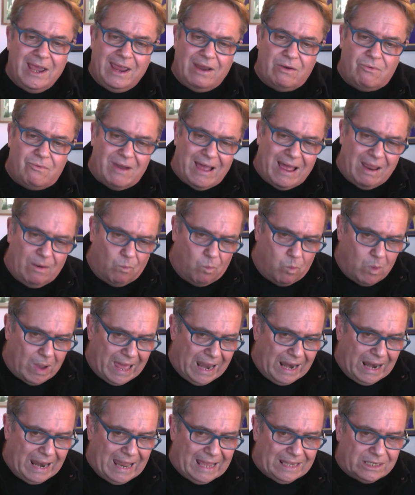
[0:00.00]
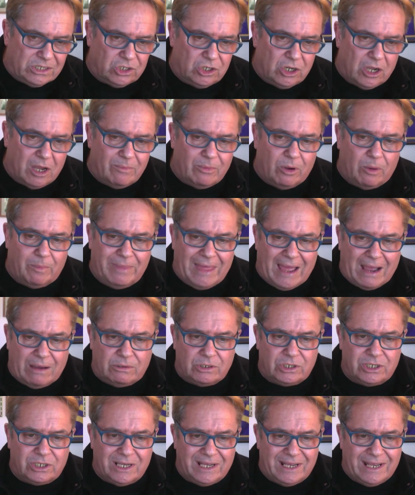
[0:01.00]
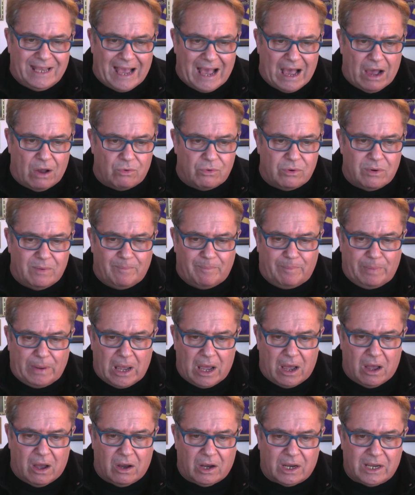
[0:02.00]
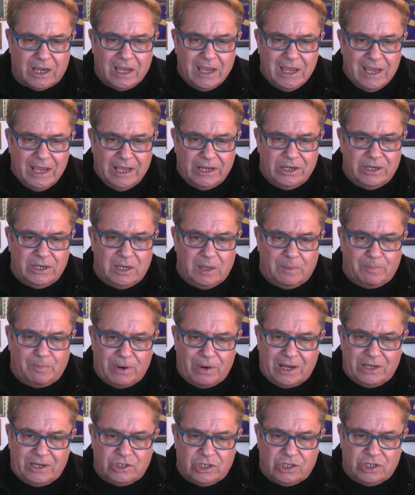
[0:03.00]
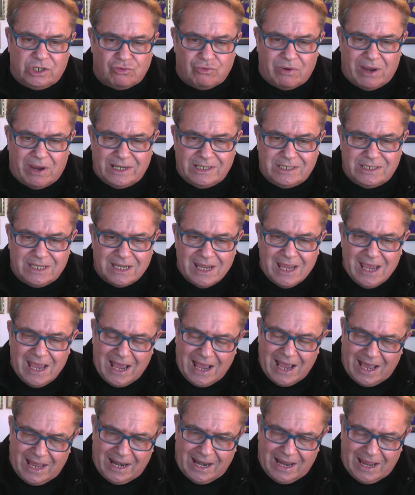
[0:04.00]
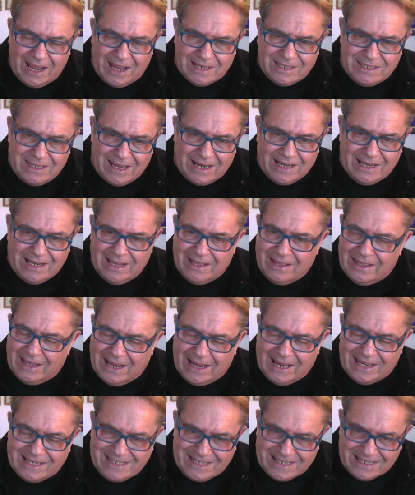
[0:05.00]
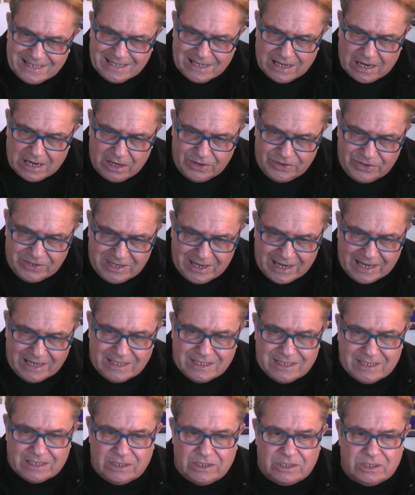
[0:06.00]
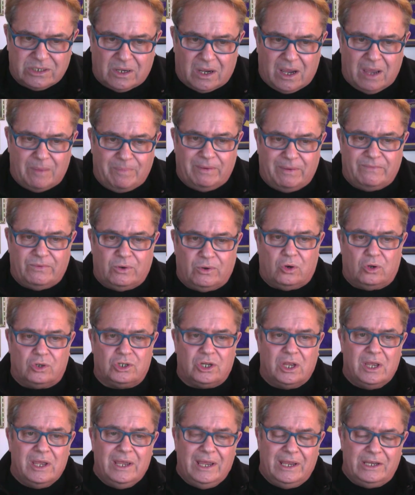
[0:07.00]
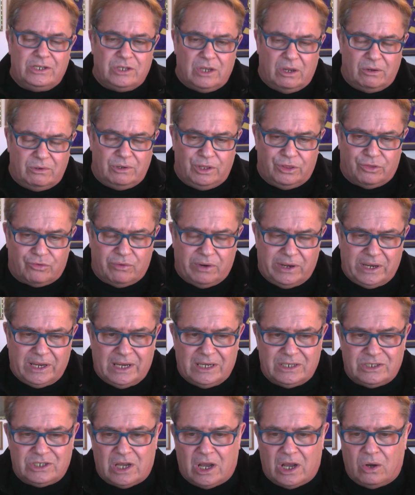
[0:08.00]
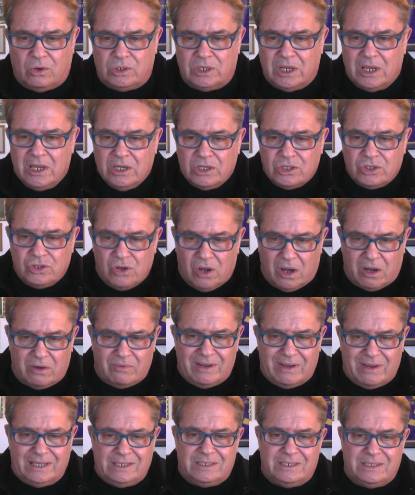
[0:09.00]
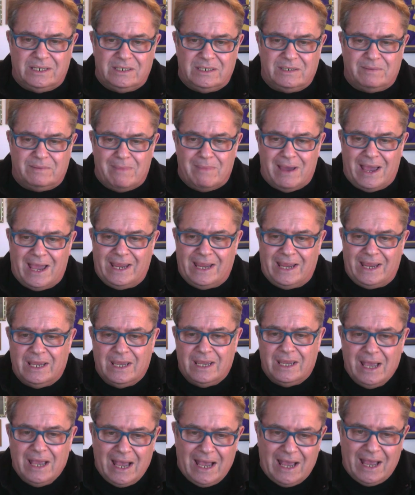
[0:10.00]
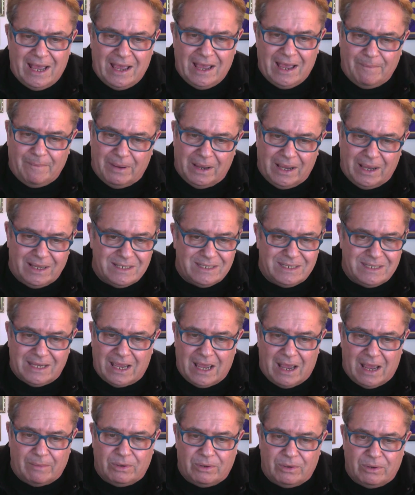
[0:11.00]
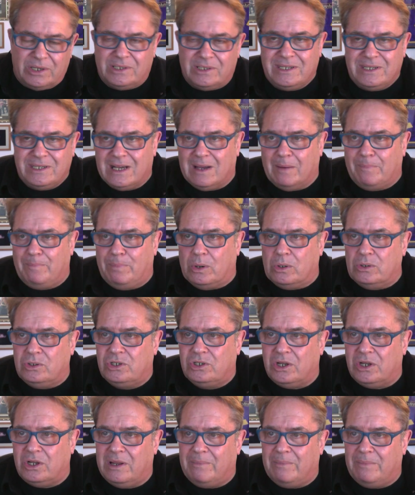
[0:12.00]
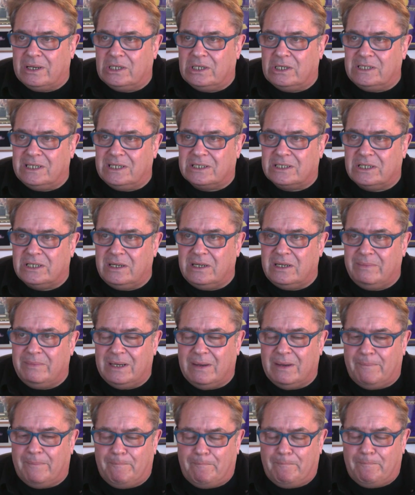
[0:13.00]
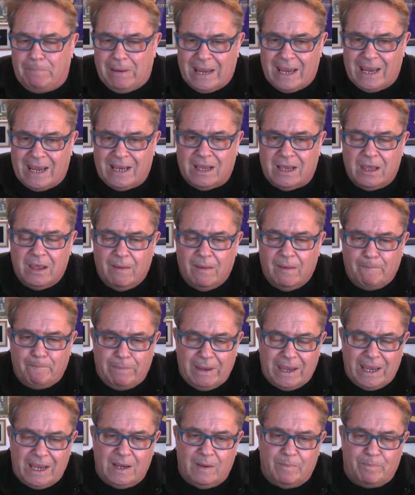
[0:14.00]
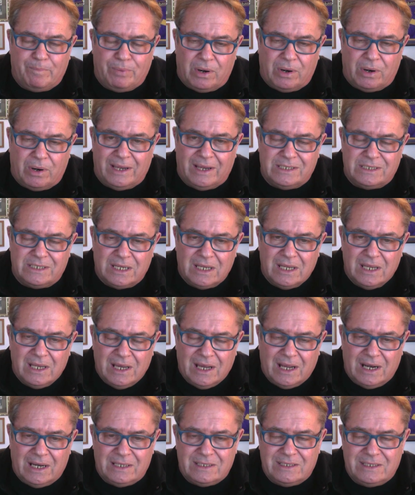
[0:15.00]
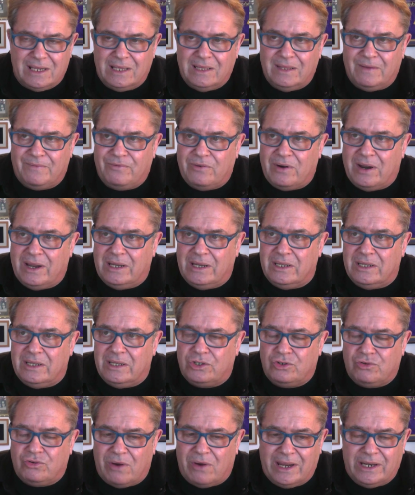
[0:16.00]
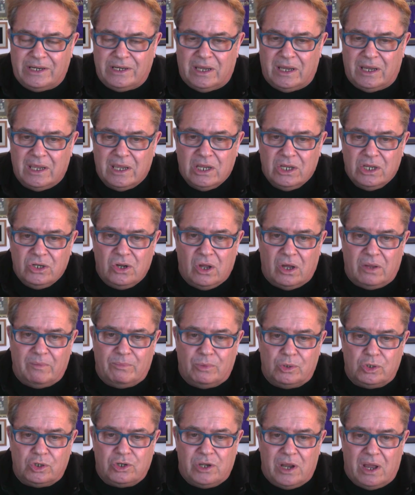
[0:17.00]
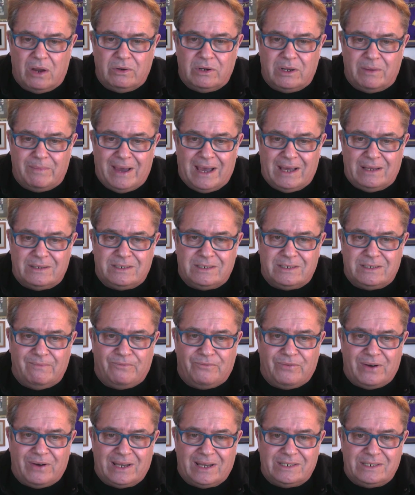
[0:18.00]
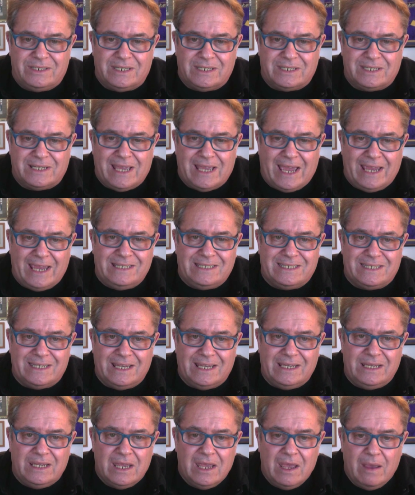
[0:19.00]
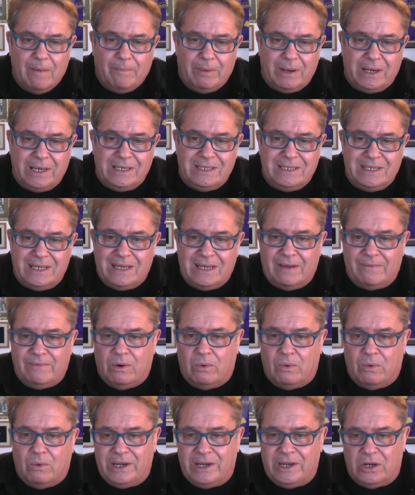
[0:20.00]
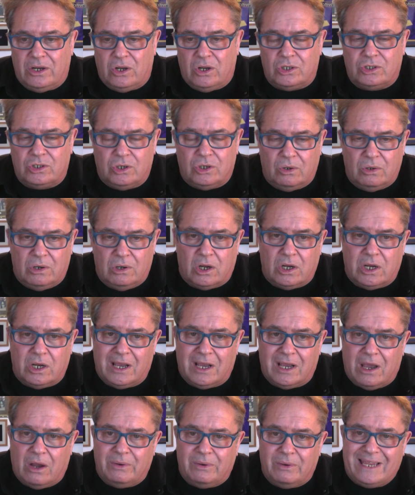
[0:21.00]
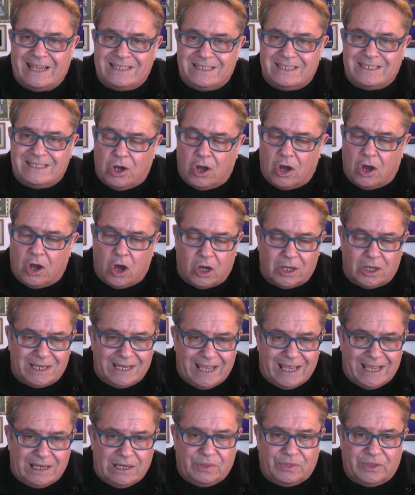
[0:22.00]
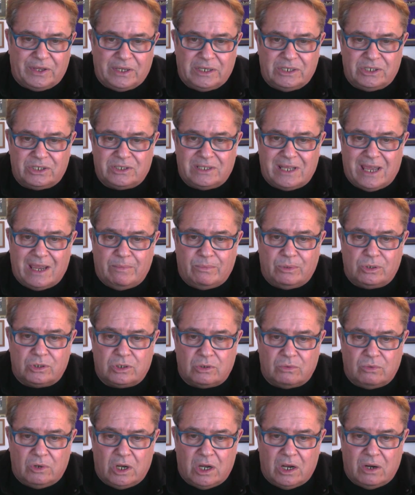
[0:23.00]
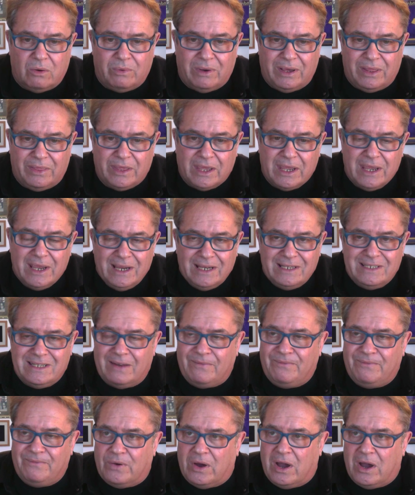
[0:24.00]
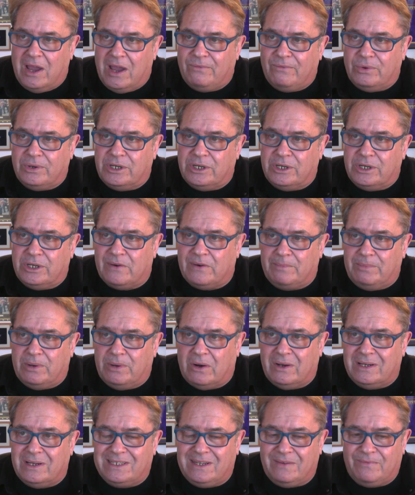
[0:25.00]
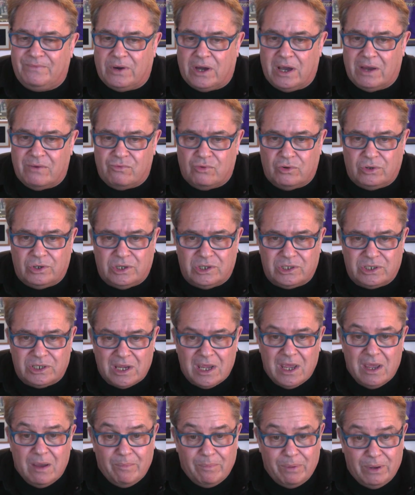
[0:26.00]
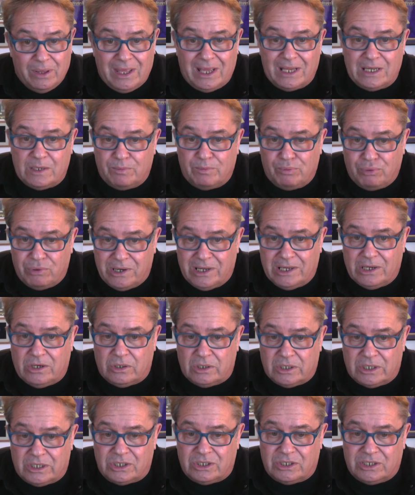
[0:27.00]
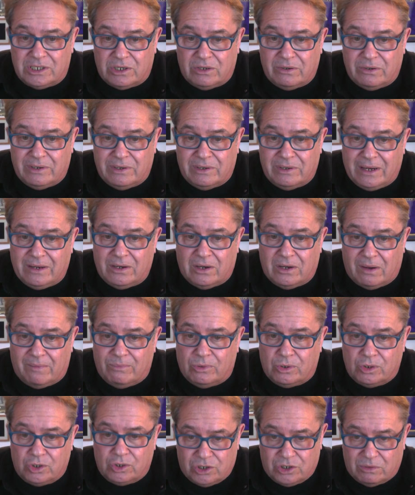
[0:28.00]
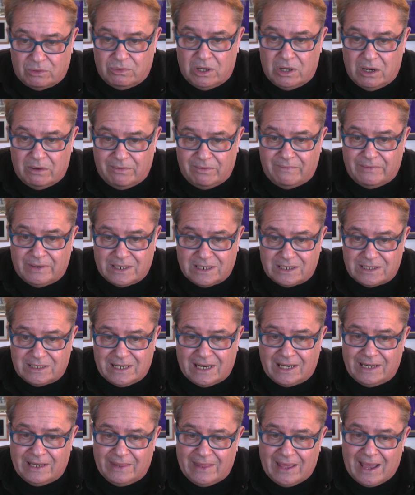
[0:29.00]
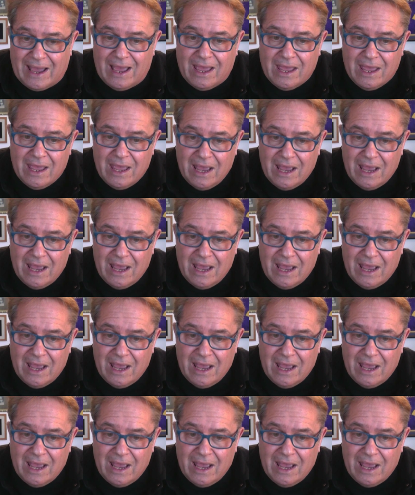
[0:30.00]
It ran well last time up. That was at Gowran Park in an apprentice race. And I tell you, this is a decent type of horse. It's only 3 years old. It's not ran since May. But I'm going to take a punt on it because it's going to be a big price. And I say the trainer, not much known about him, Francis Casey, but he did have a winner not too long ago. He hasn't got hardly anything in stable to work with. He's had 5 winners from 95 runners, but that's pretty good considering he ain't got much to work with, I can tell you that.